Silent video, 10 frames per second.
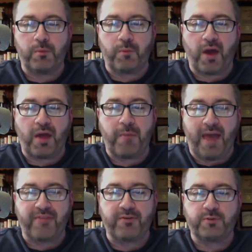and
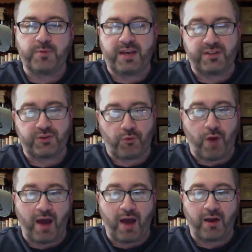Matthews being in
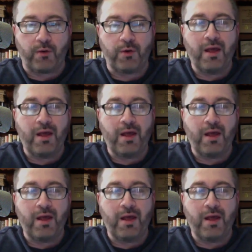Toronto,